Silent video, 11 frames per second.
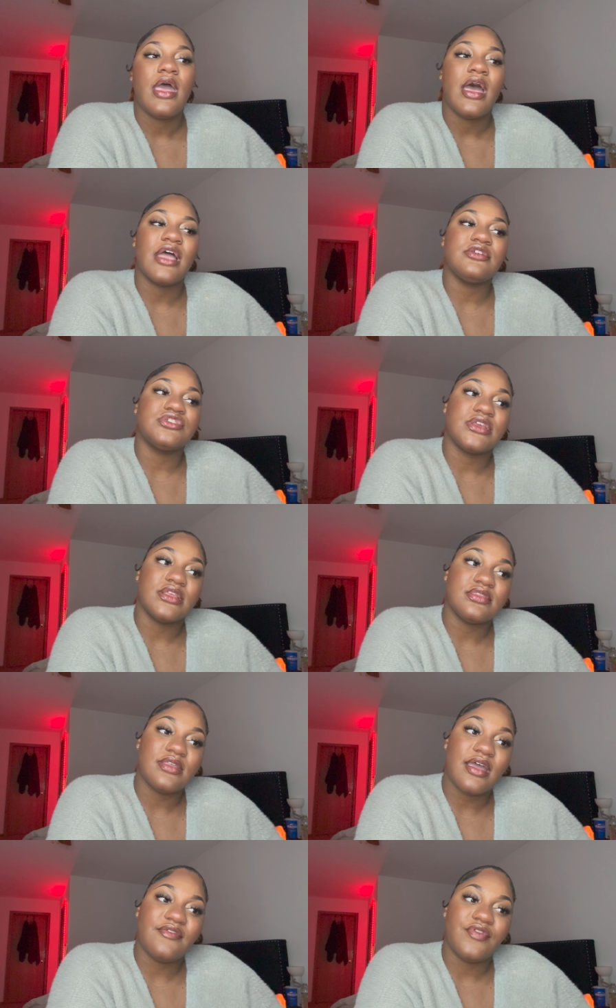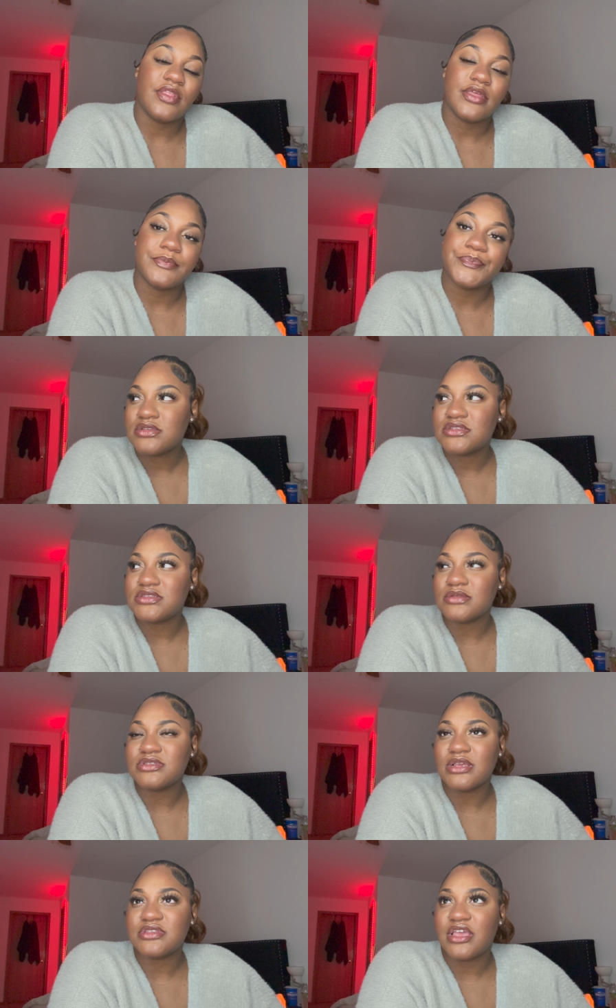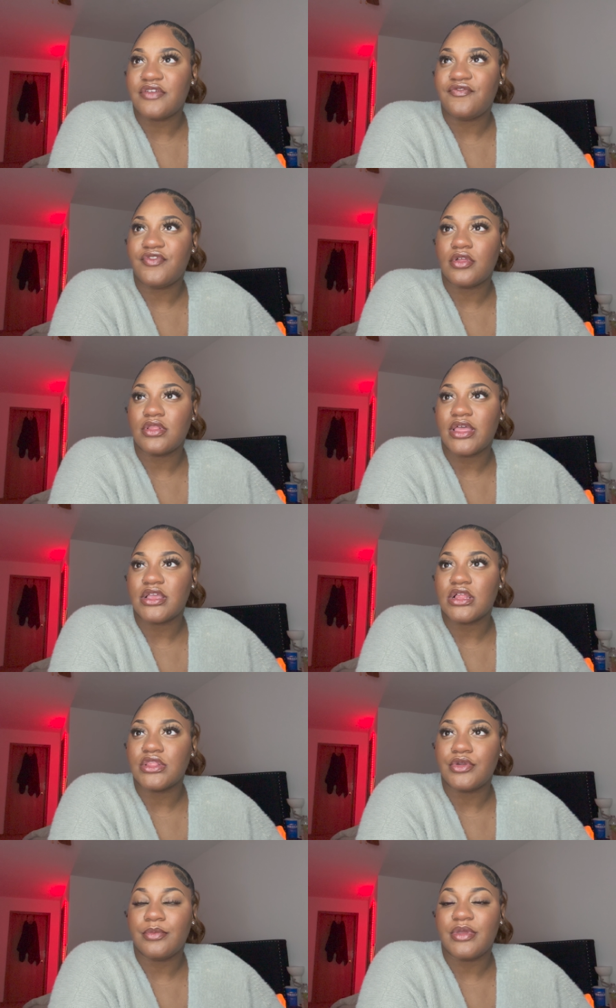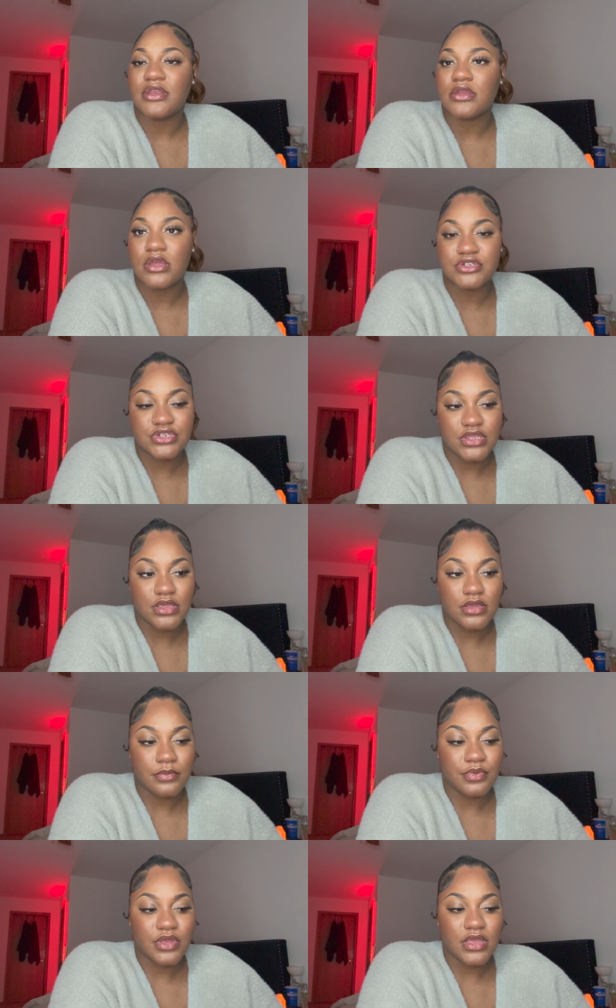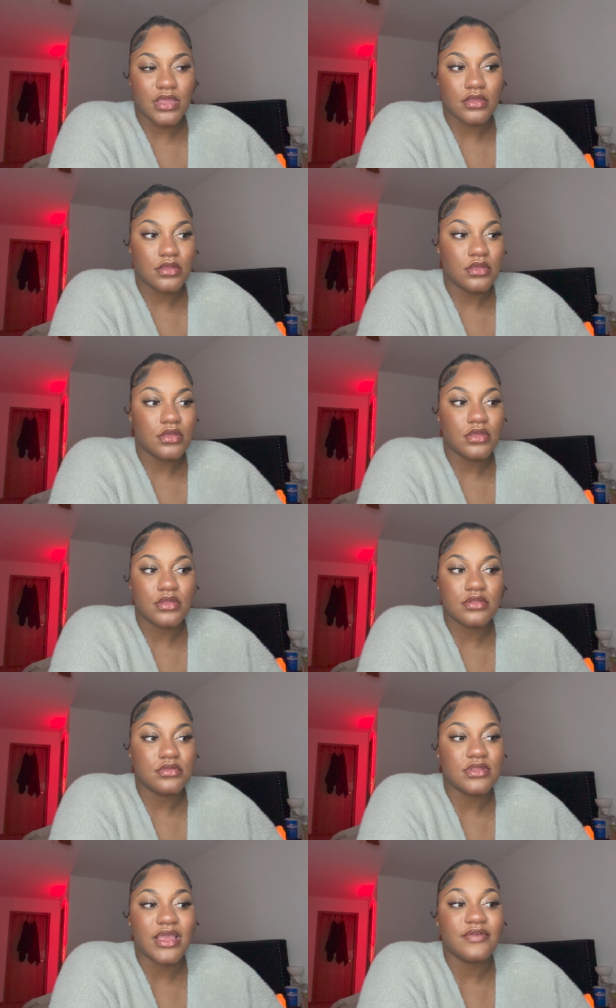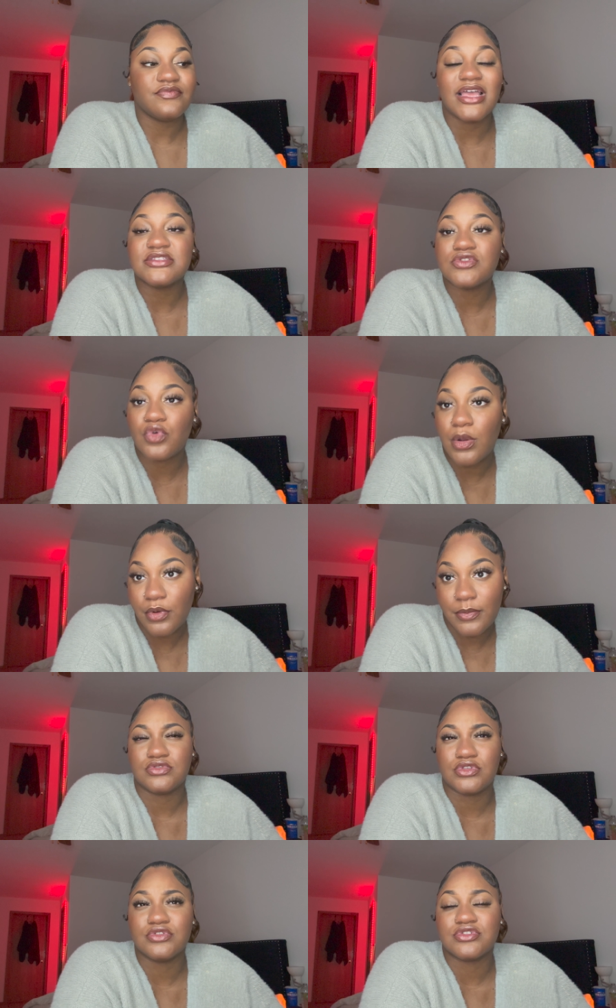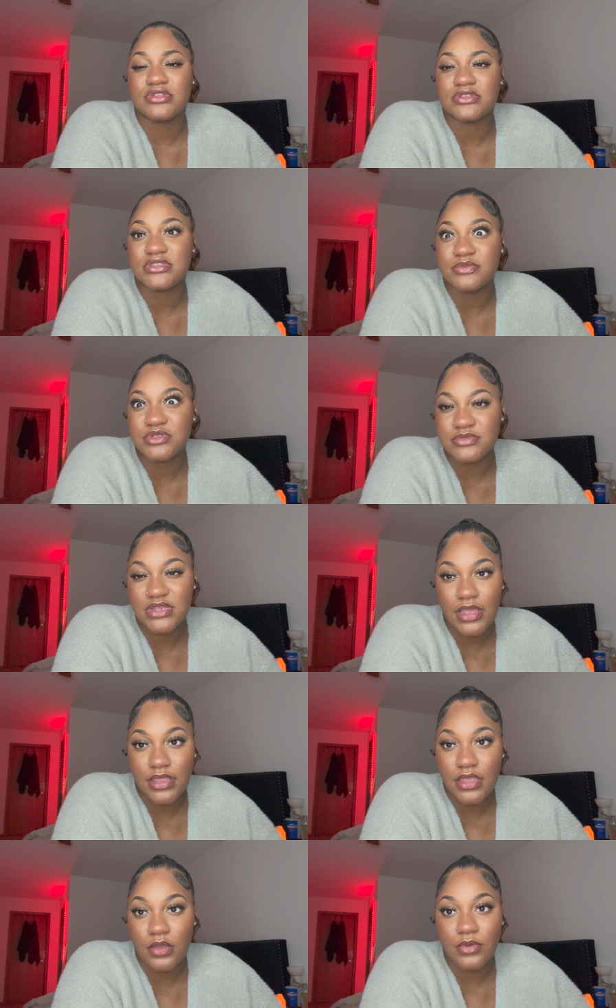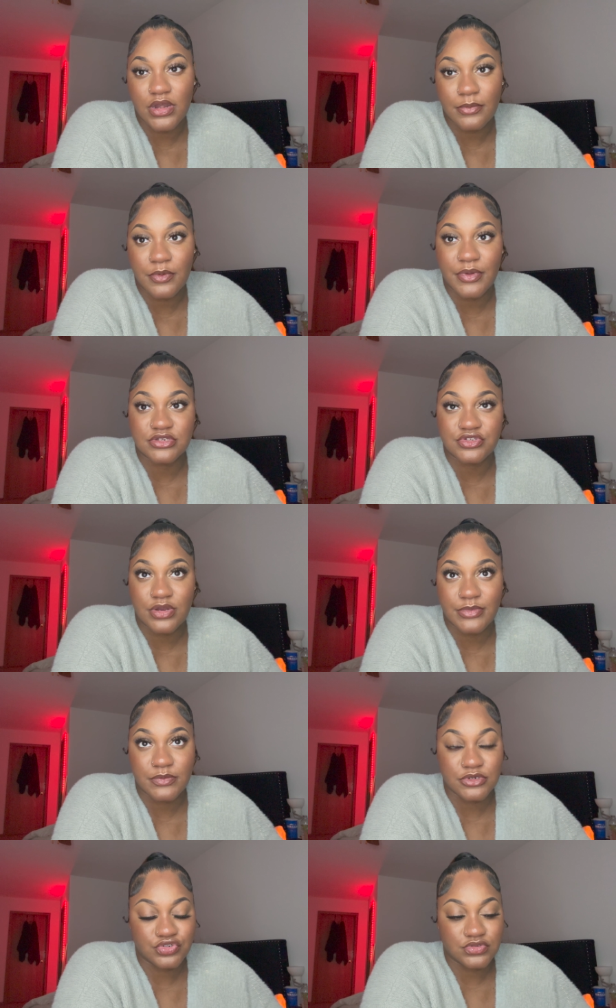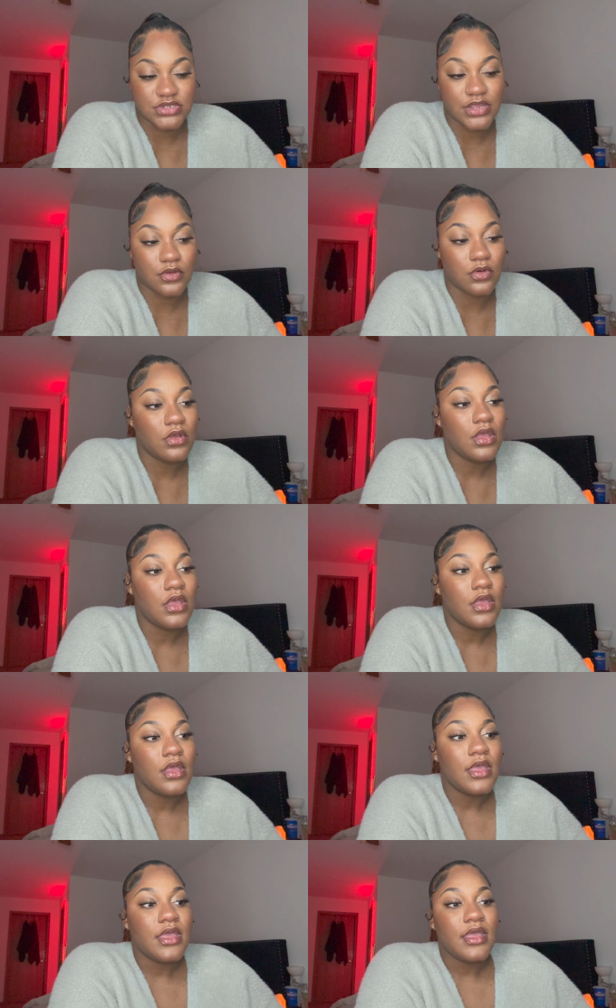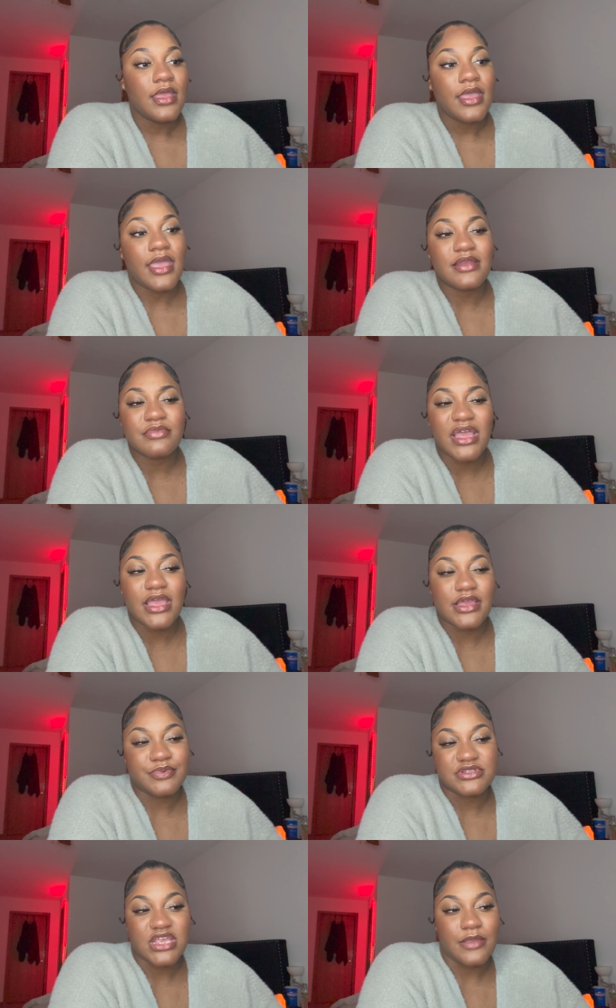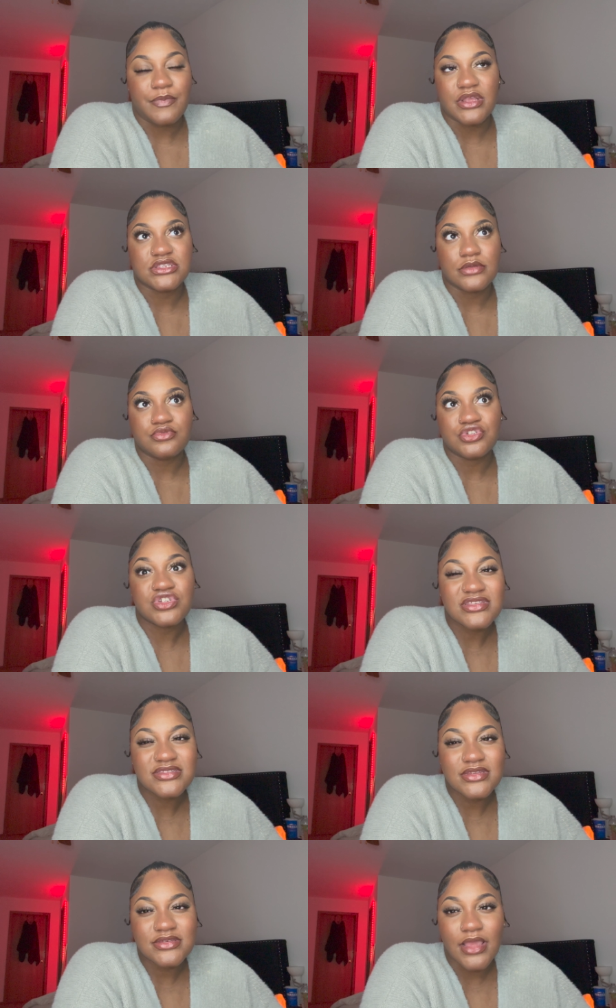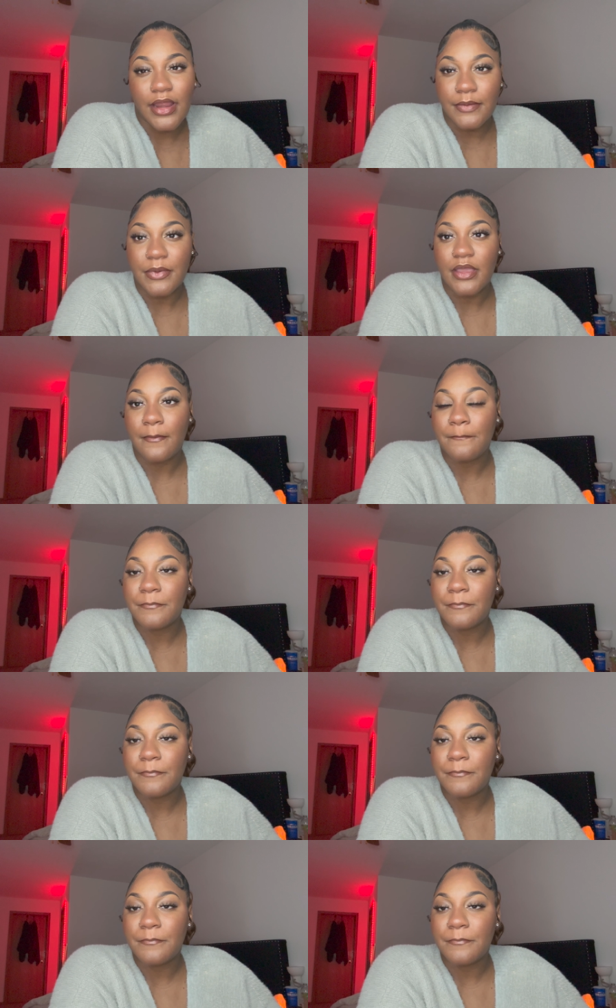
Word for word: I usually get that feeling. Sometimes I feel like a little bit nausea, but that that's normal to me. Those are the symptoms I get when I'm about to start my menstrual cycle. And my appetite picks up just a tiny bit.